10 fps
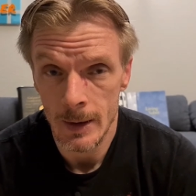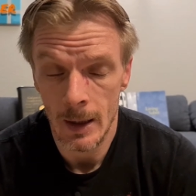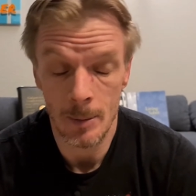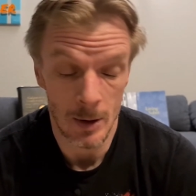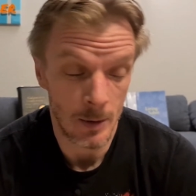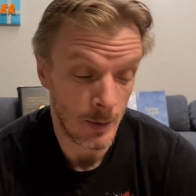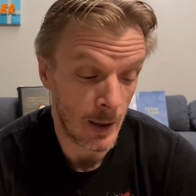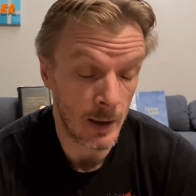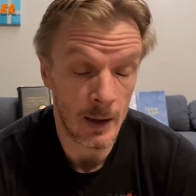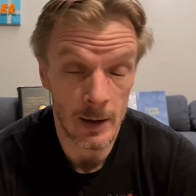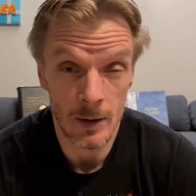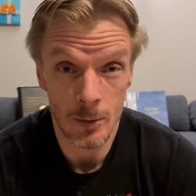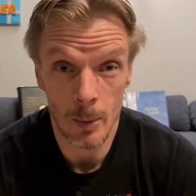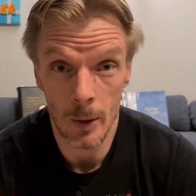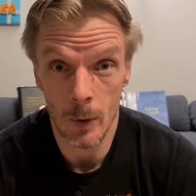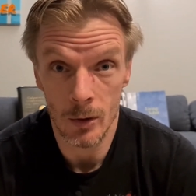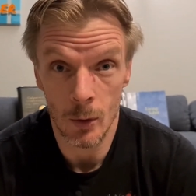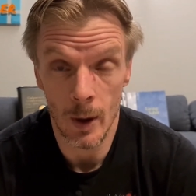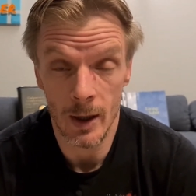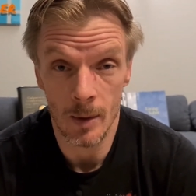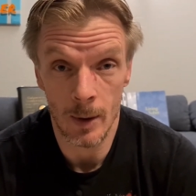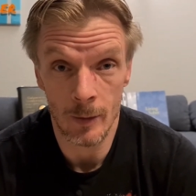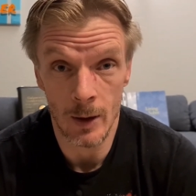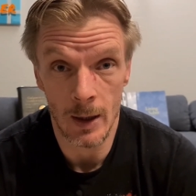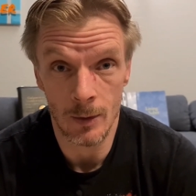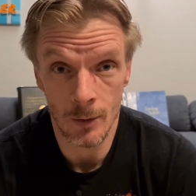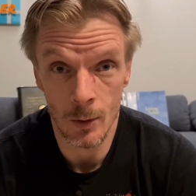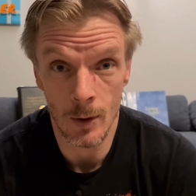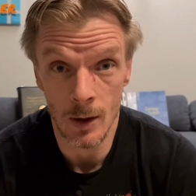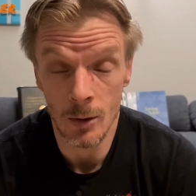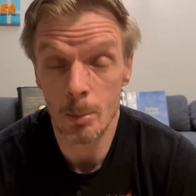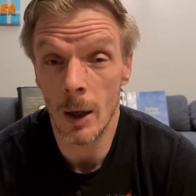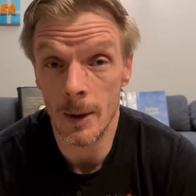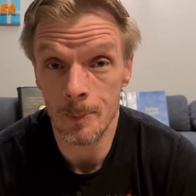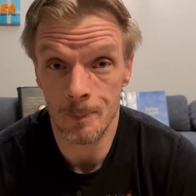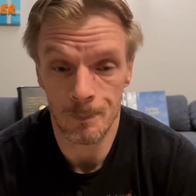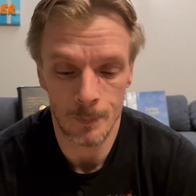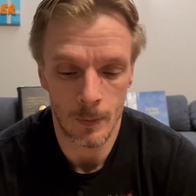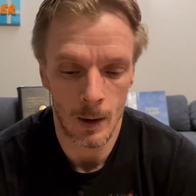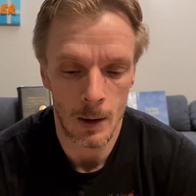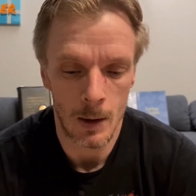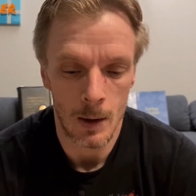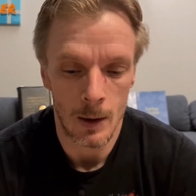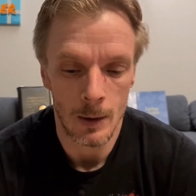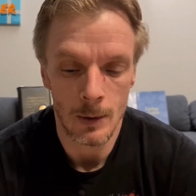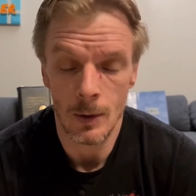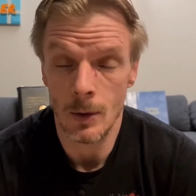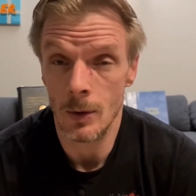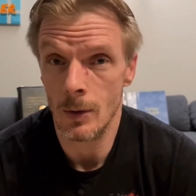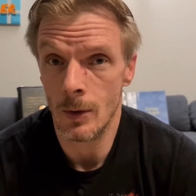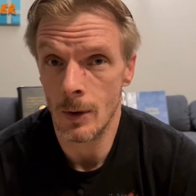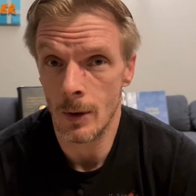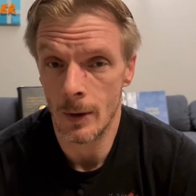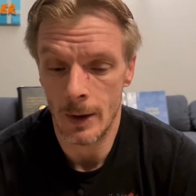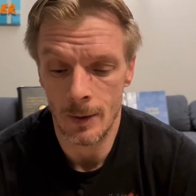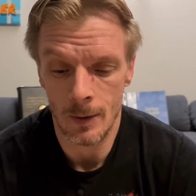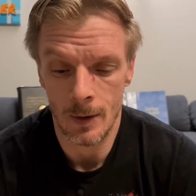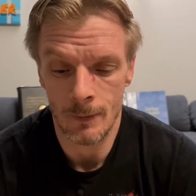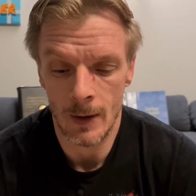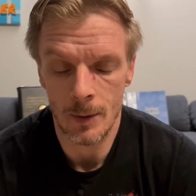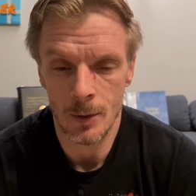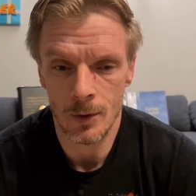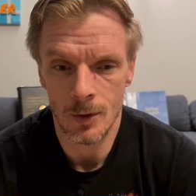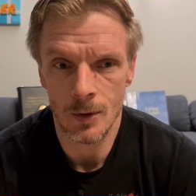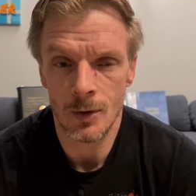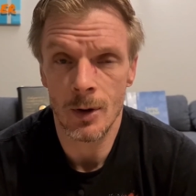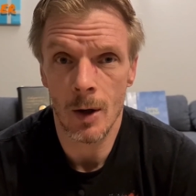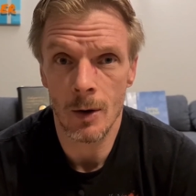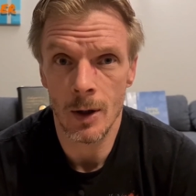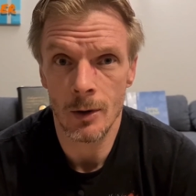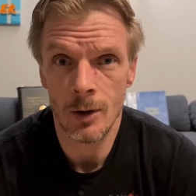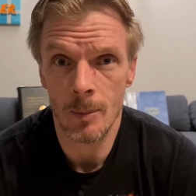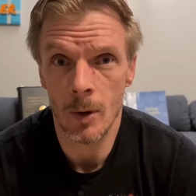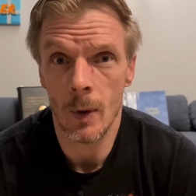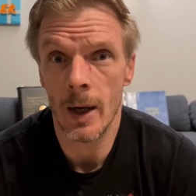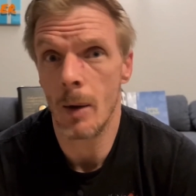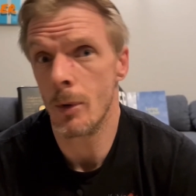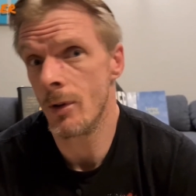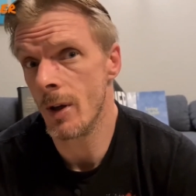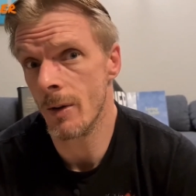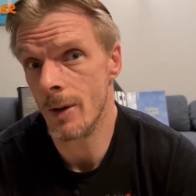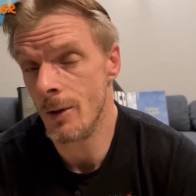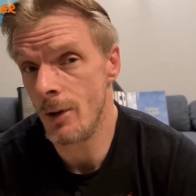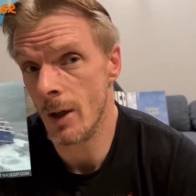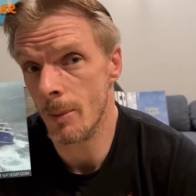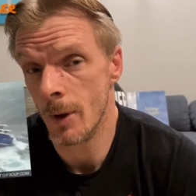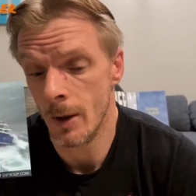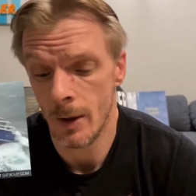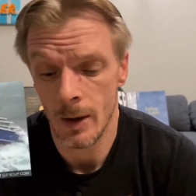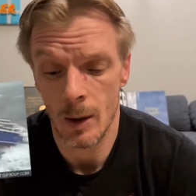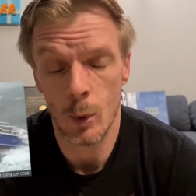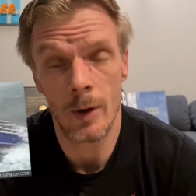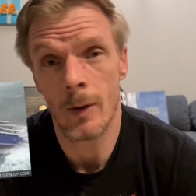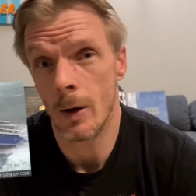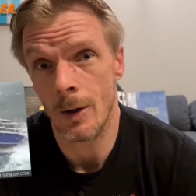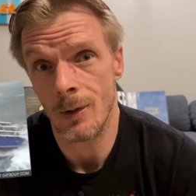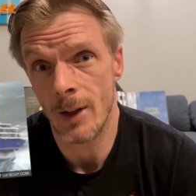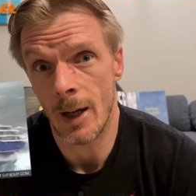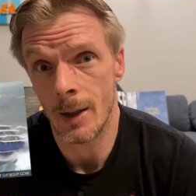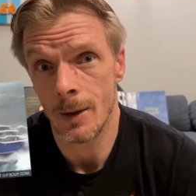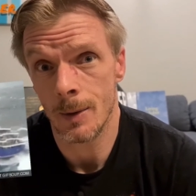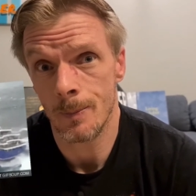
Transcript: I mean, yeah, it is my will to wake up every day and do these, but, you know, if I was steering the ship the way I was steering the ship, it would have already sank.